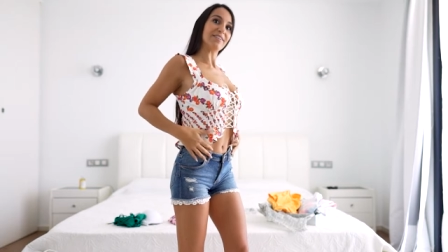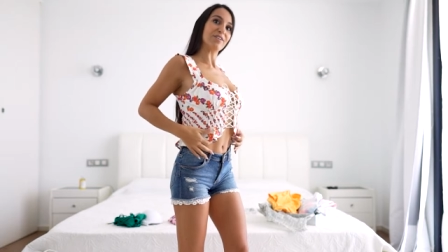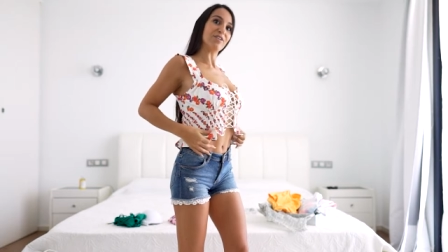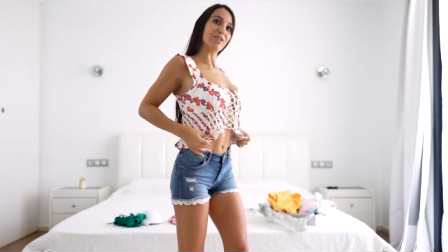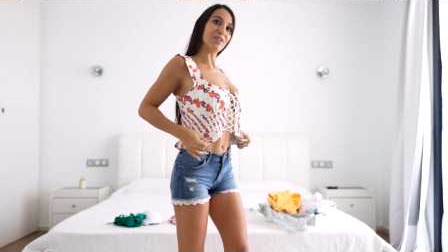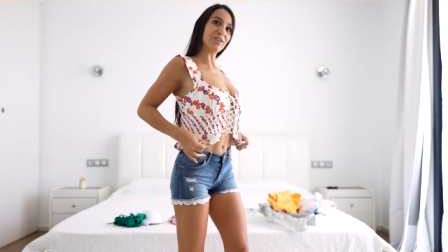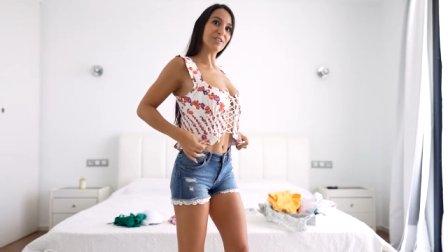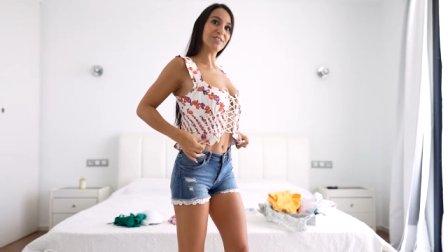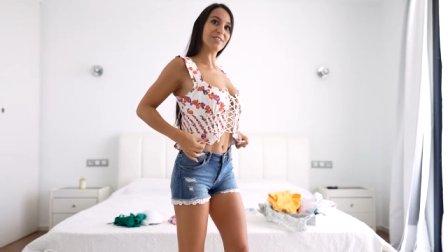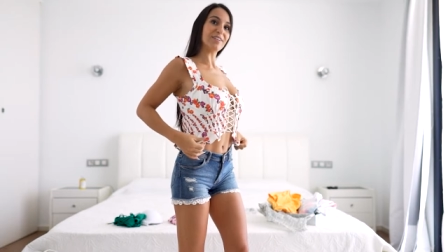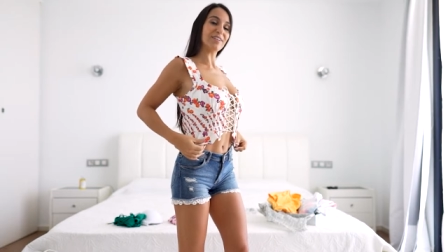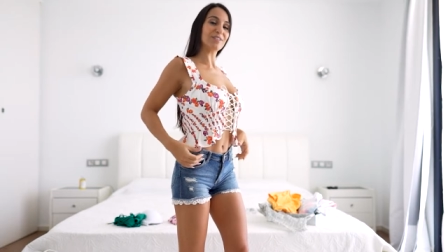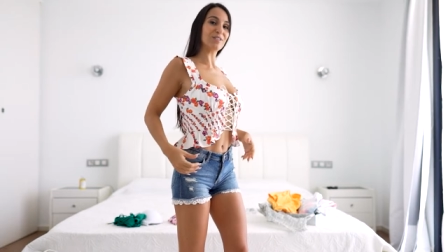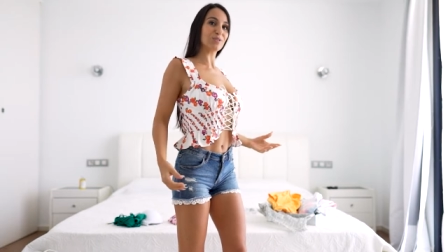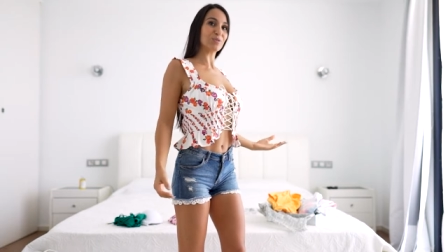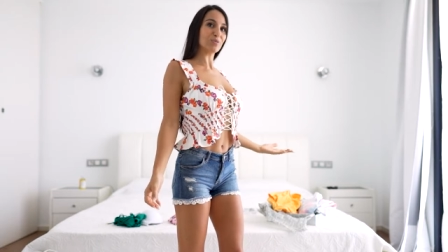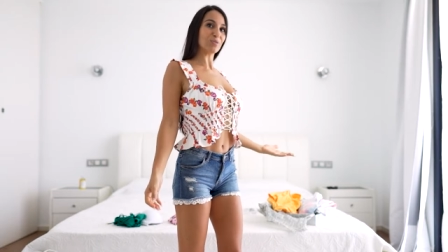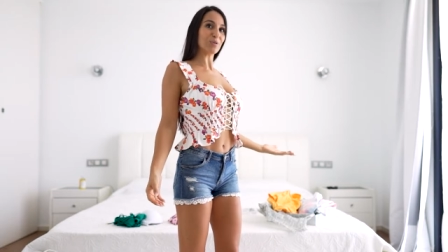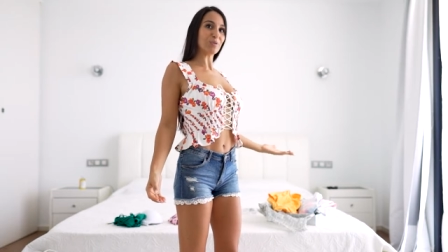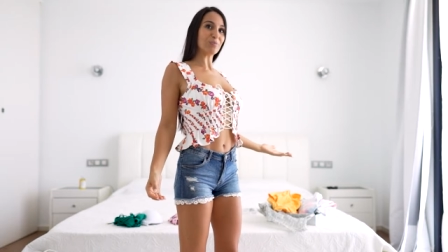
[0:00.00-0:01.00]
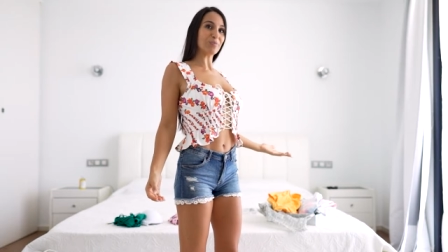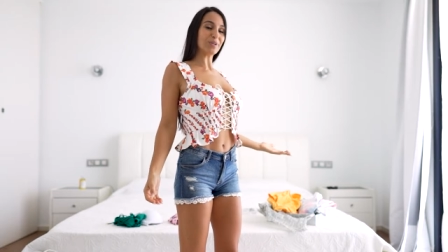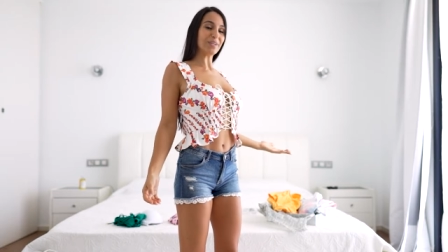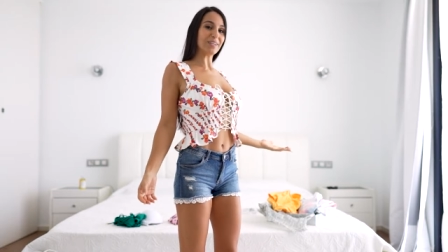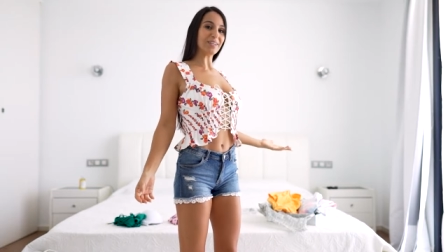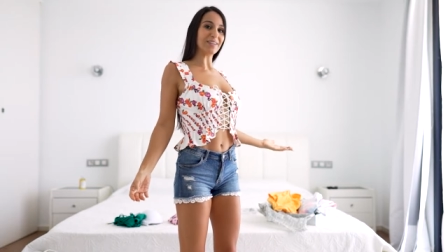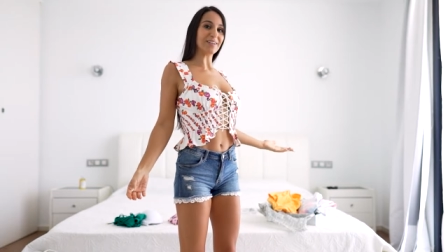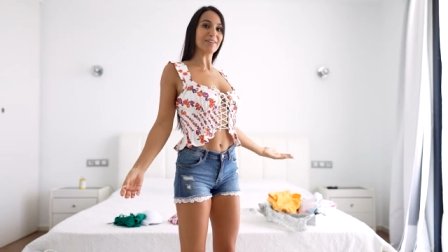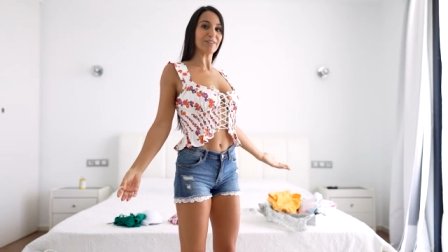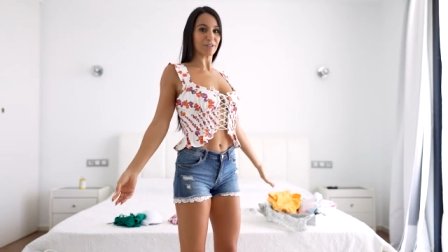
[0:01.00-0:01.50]
the corset will
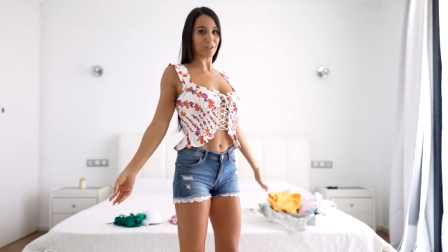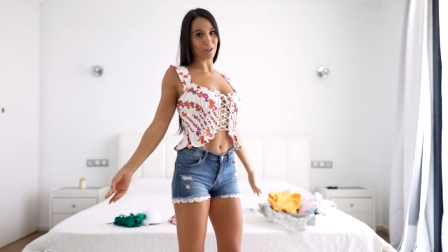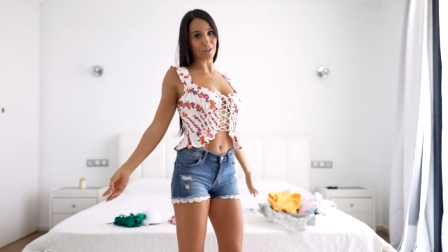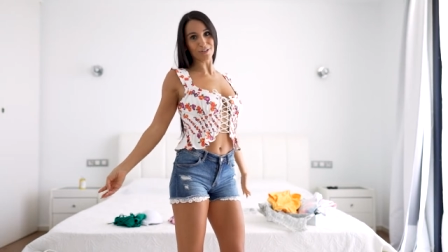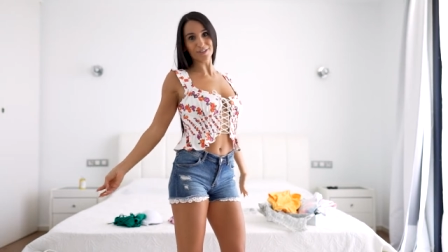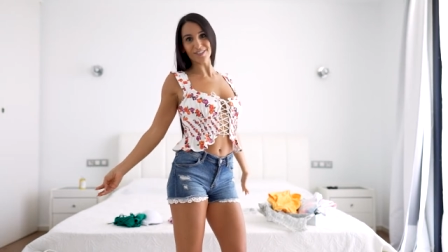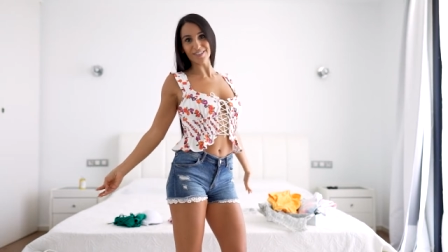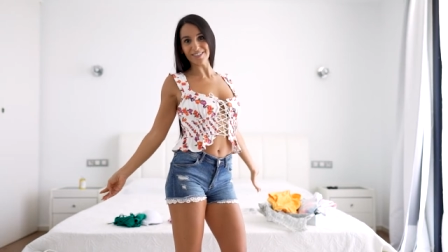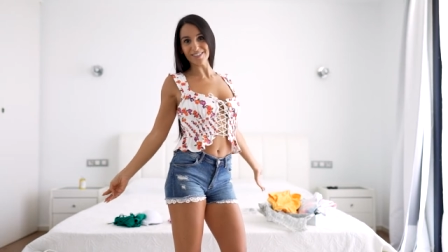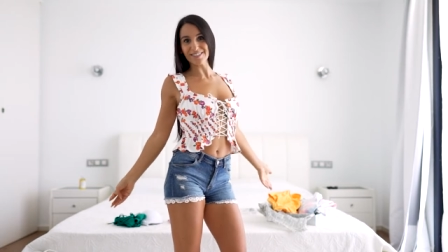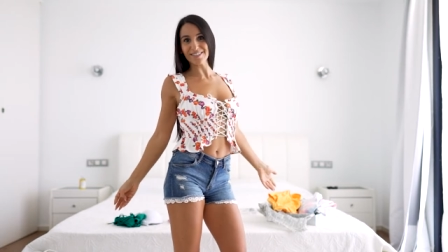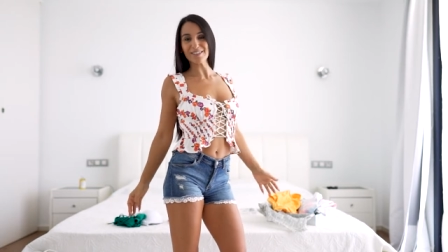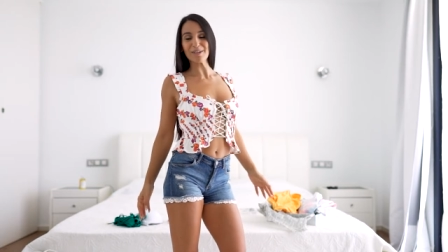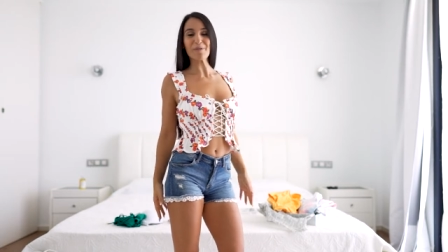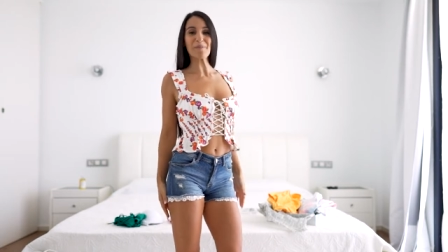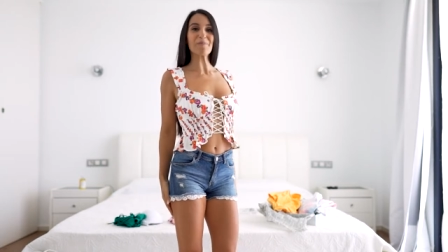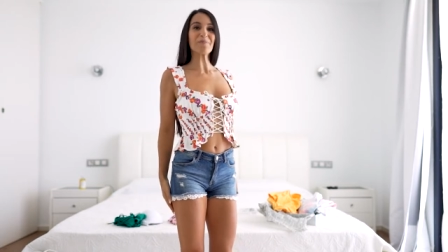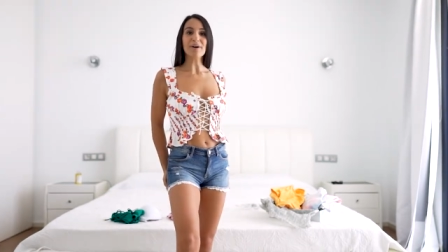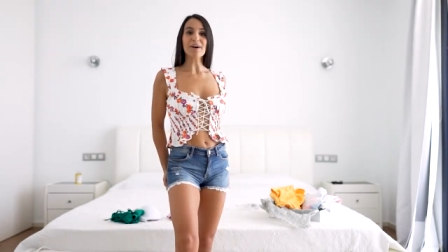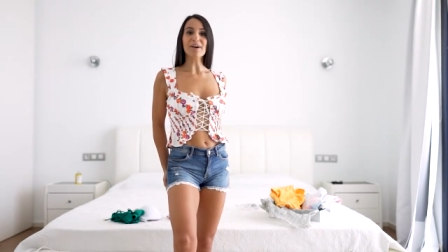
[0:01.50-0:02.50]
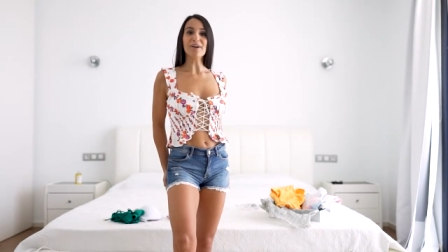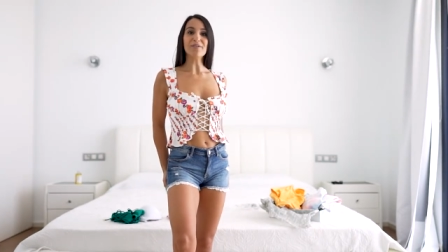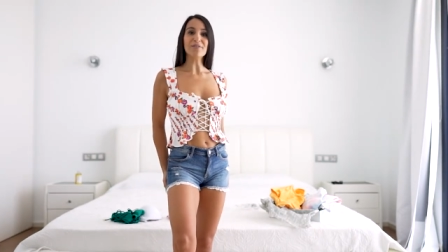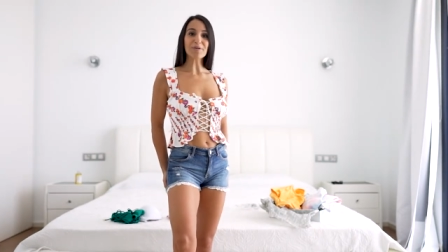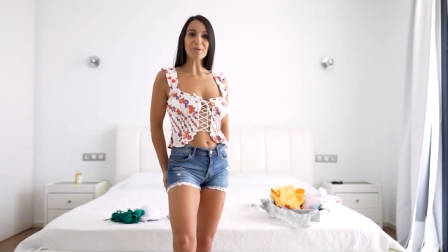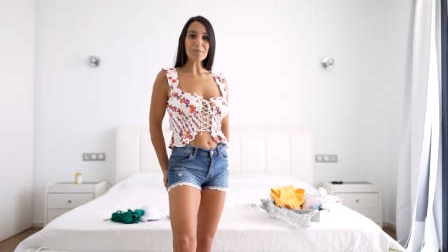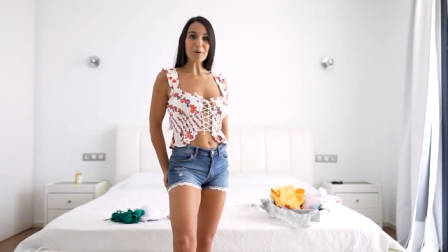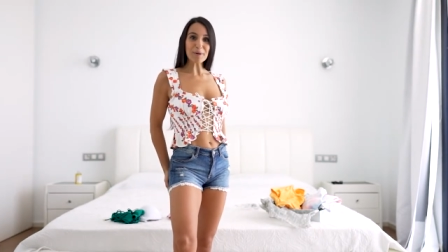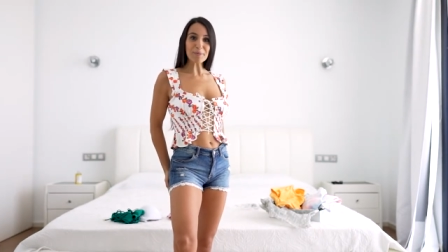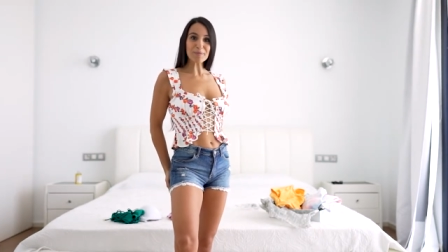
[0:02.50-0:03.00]
be a corset but
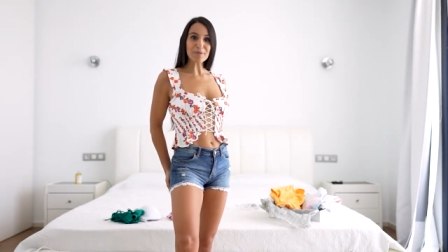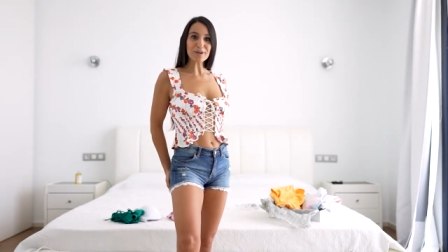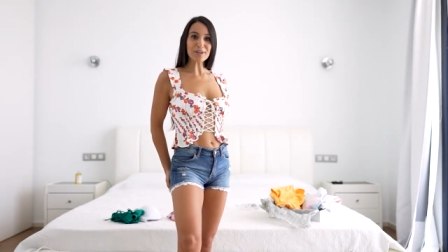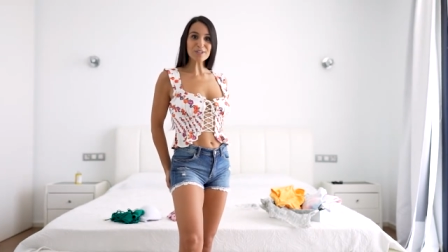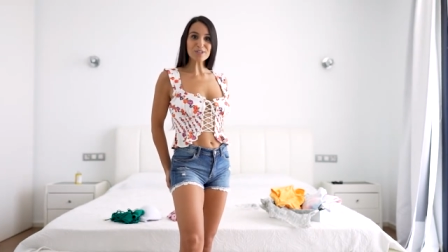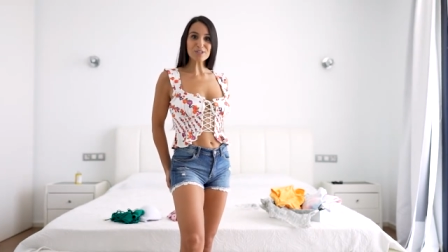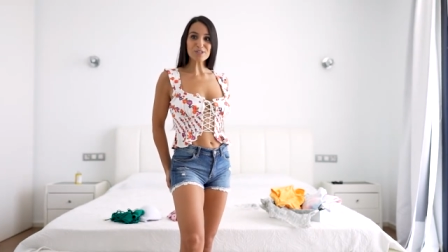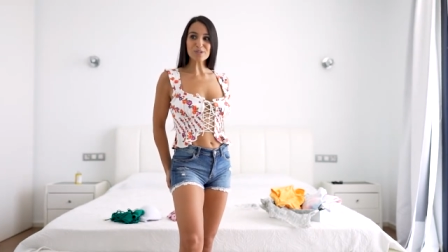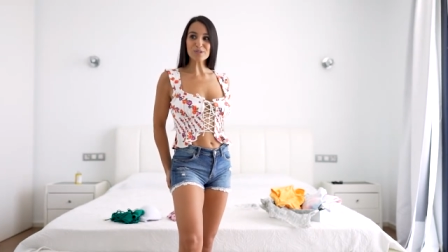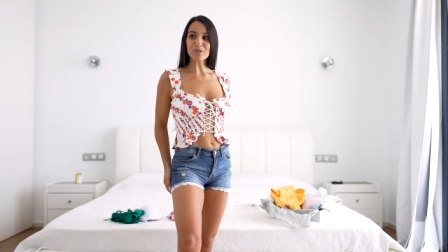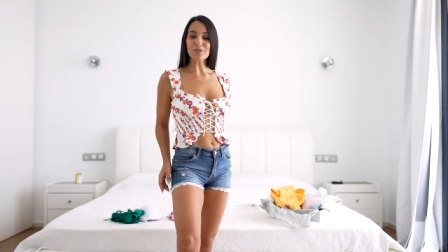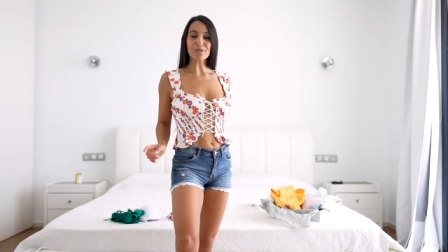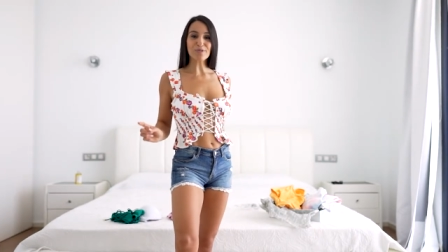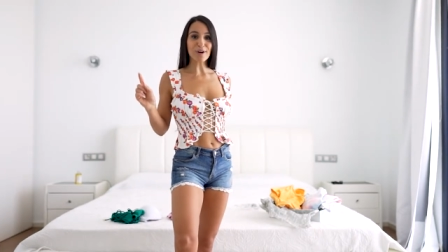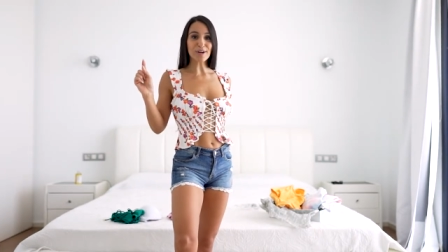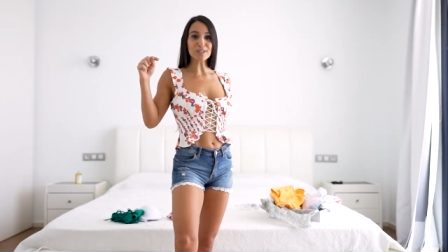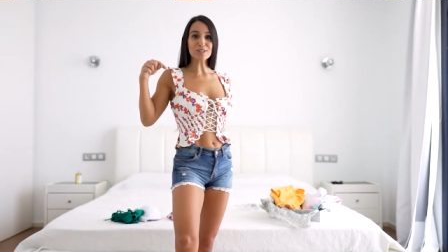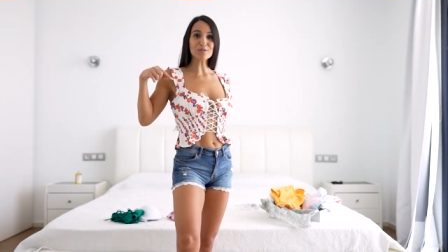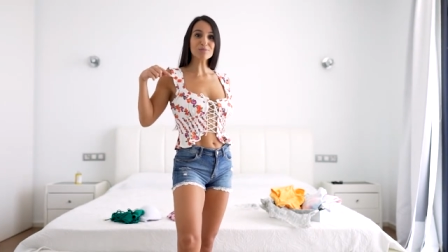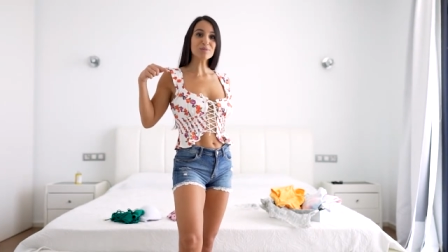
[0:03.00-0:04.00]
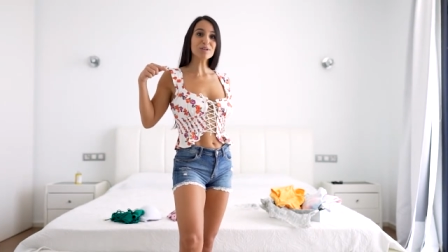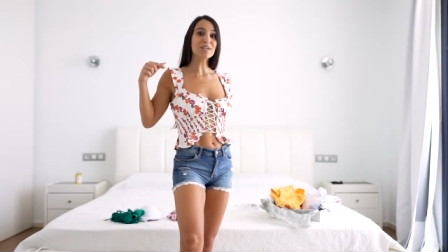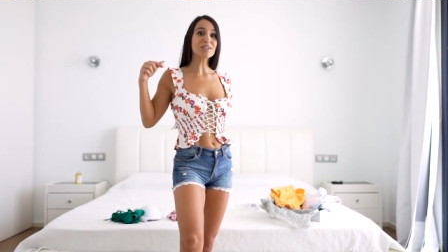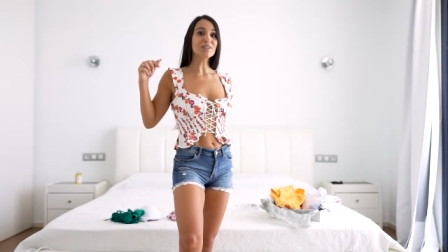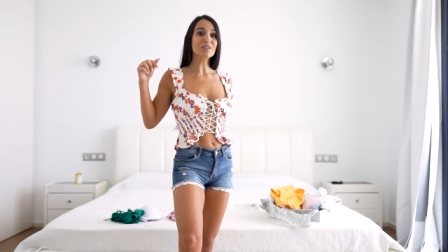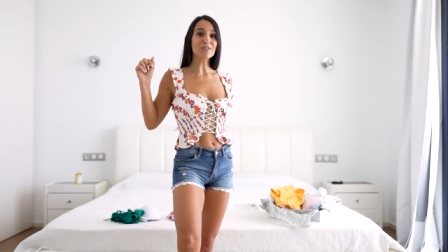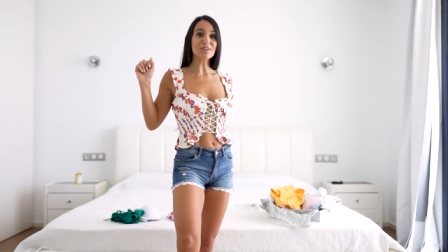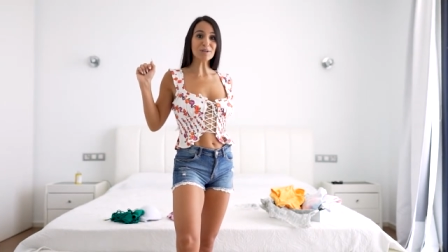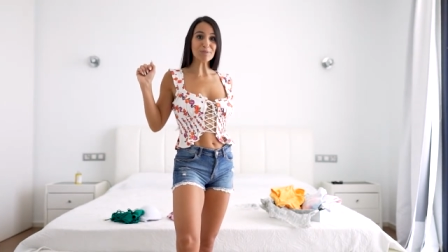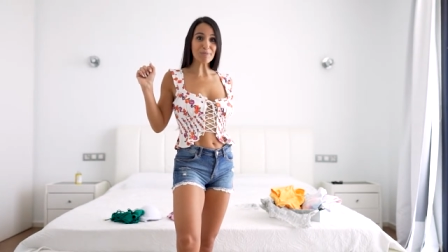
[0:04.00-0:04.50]
remember to write to me your